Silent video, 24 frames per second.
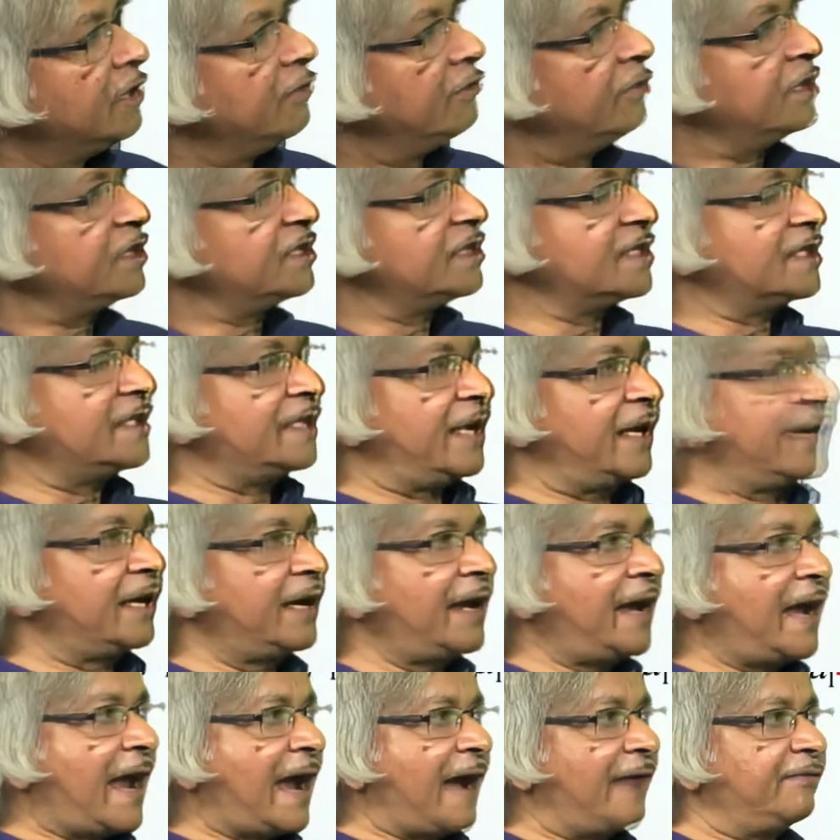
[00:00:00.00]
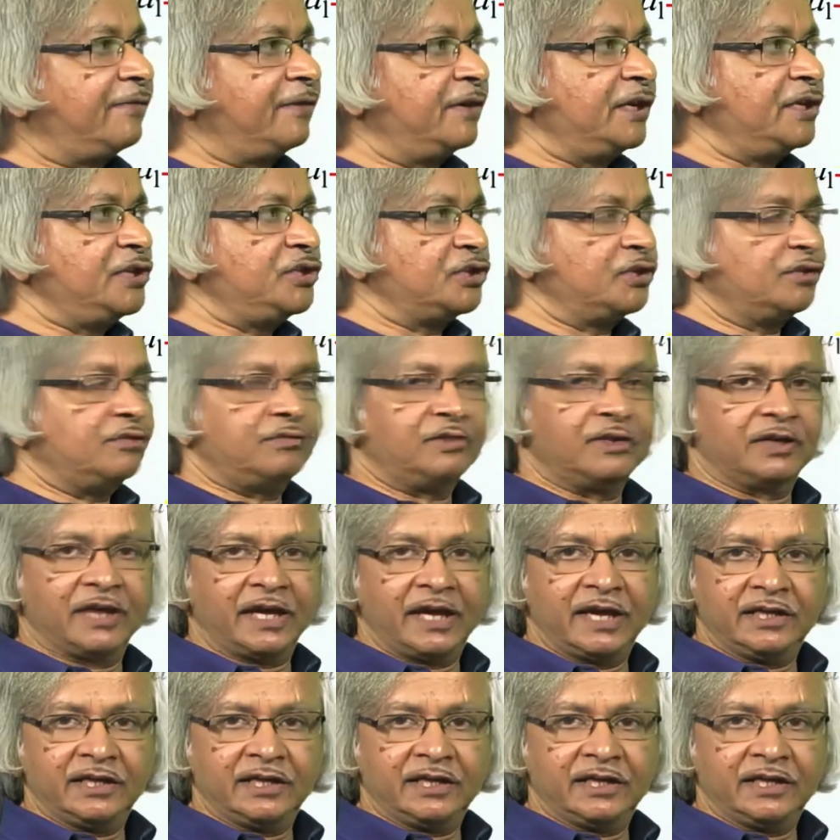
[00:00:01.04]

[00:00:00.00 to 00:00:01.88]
which is like an average over